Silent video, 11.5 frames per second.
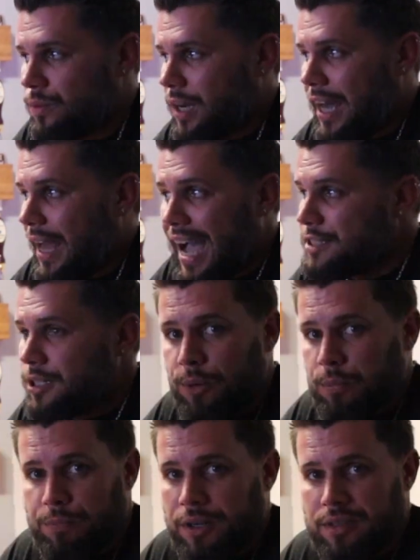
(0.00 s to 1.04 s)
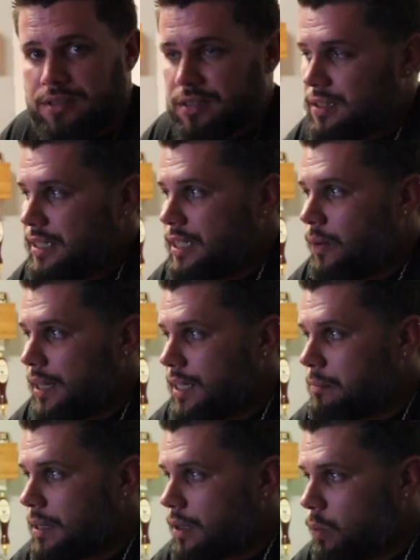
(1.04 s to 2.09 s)
I don't personally know
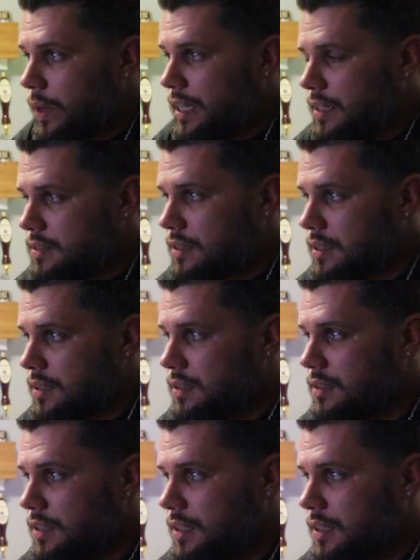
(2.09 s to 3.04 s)
any better way to